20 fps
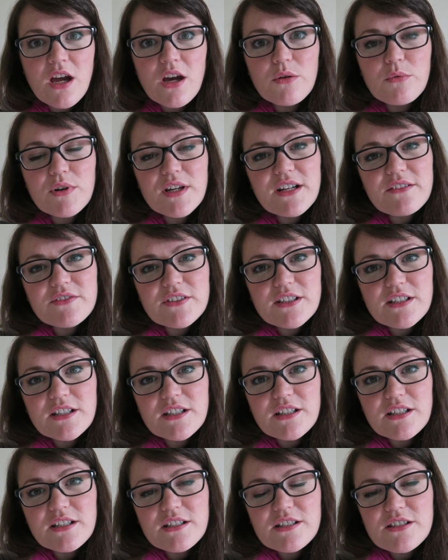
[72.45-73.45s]

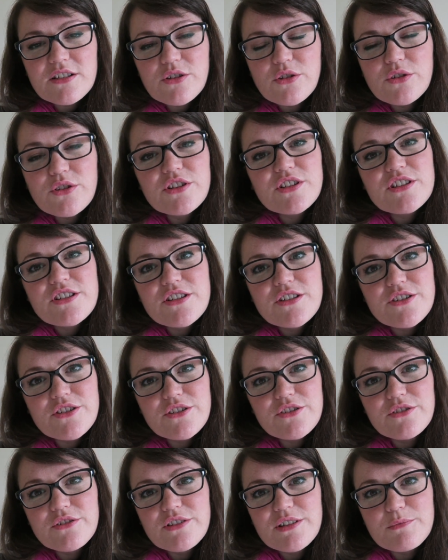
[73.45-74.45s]
Whatever course you
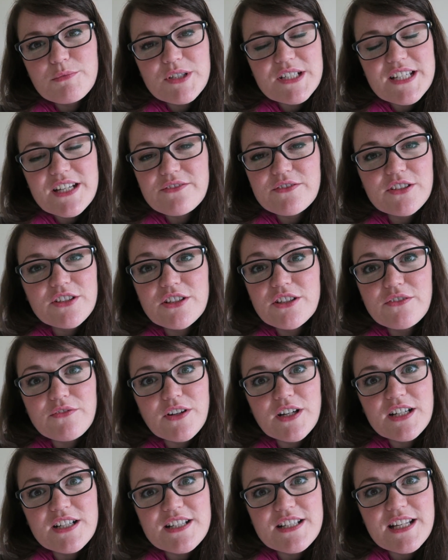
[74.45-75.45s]
do in whichever
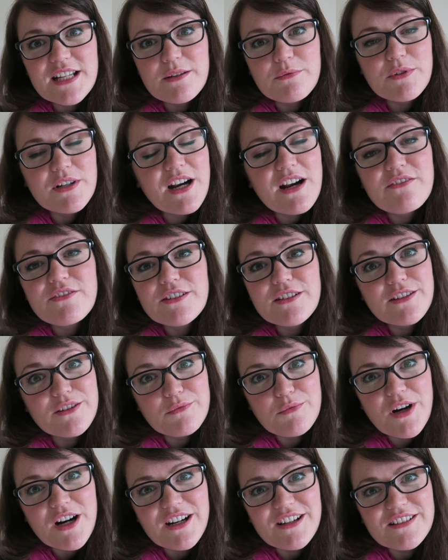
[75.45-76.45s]
university, wherever in the
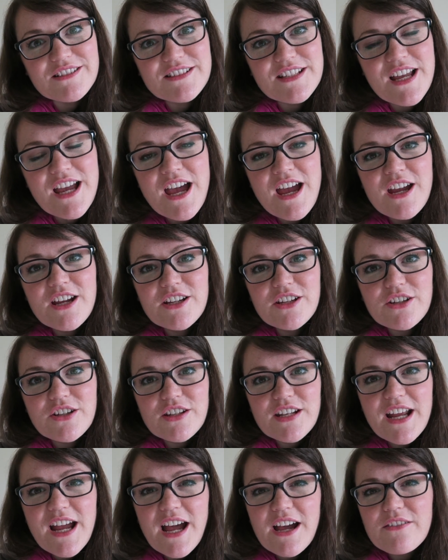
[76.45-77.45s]
world, you're
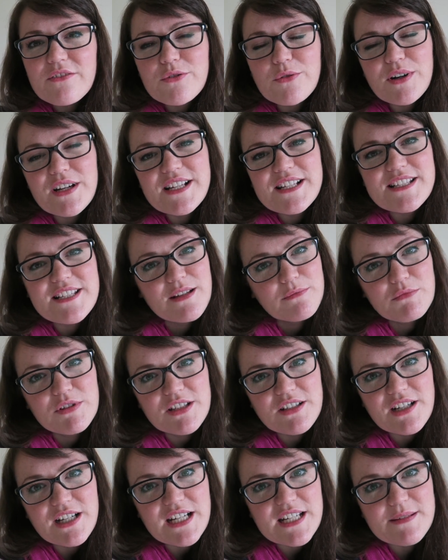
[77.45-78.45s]
going to have quite a
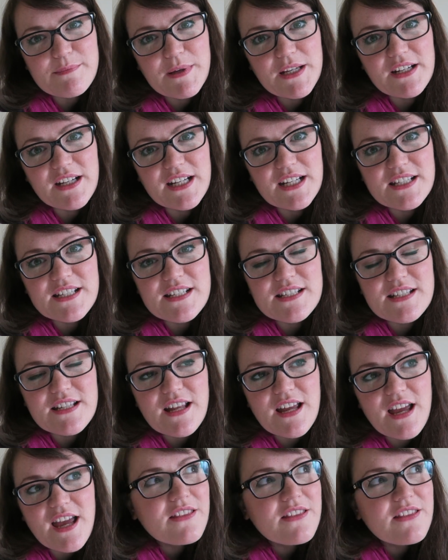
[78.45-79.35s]
similar experience.